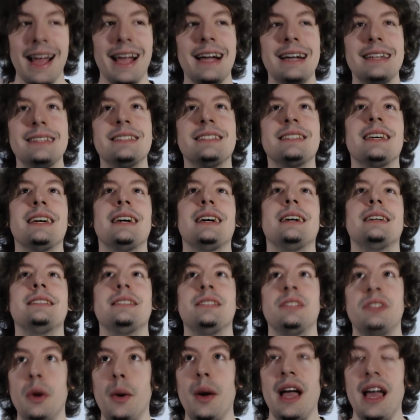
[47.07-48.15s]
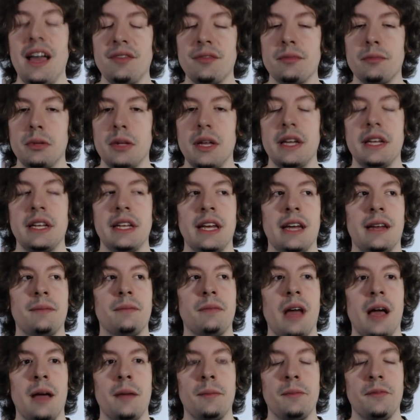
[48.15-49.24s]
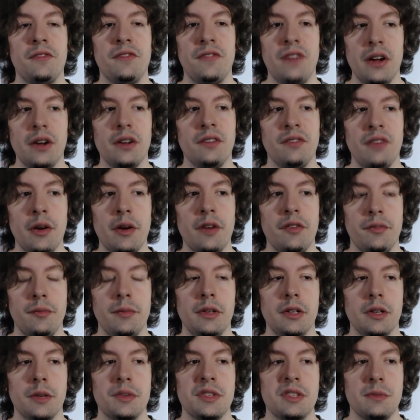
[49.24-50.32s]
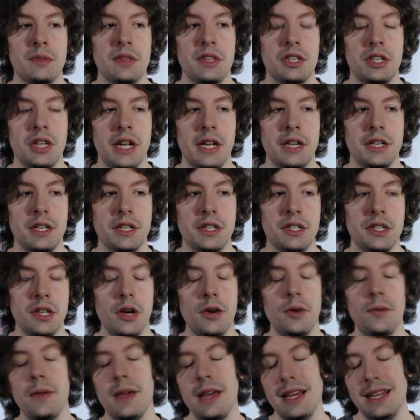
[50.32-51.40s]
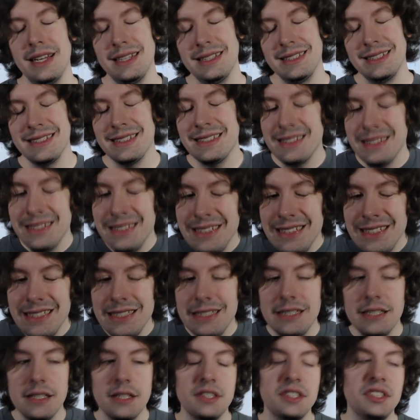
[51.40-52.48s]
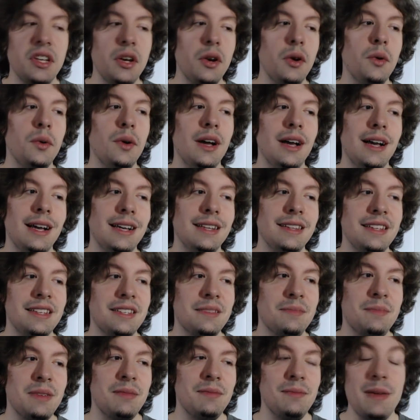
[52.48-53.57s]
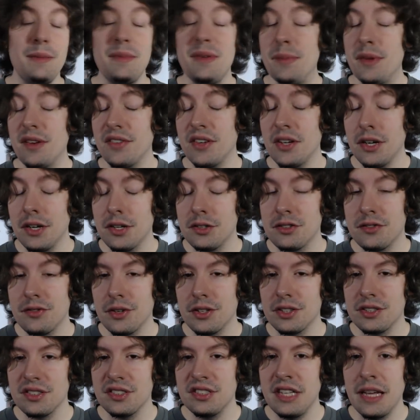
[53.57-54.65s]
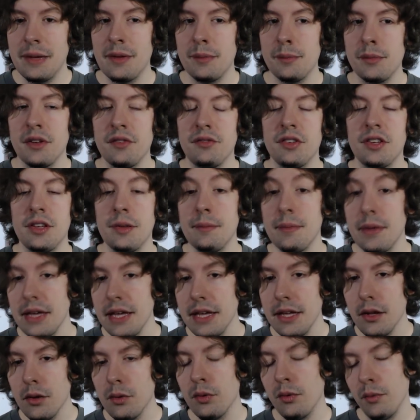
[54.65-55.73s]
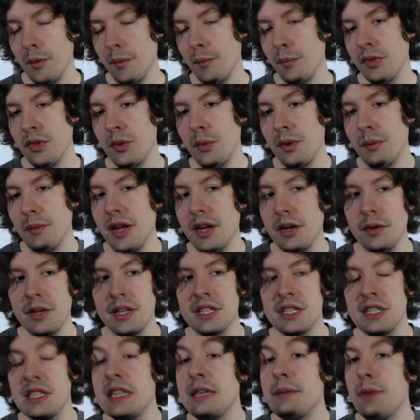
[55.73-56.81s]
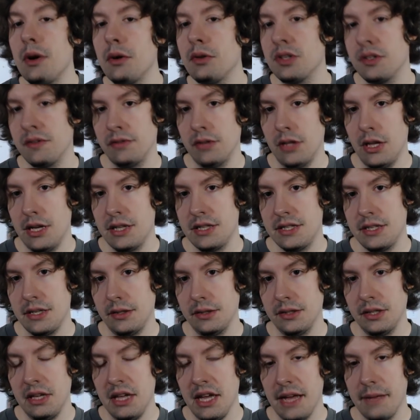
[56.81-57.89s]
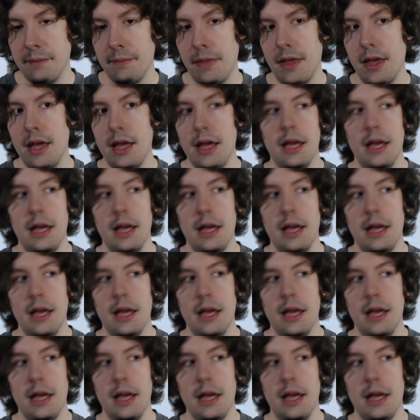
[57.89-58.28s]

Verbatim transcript: And uh, though I haven't played it yet, I'm, I'm very, familiar with some of the changes. So, eh. so uh, this is a bit, maybe a bit of a controversial statement, but to me, the Wind Waker is the most flawed Zelda game.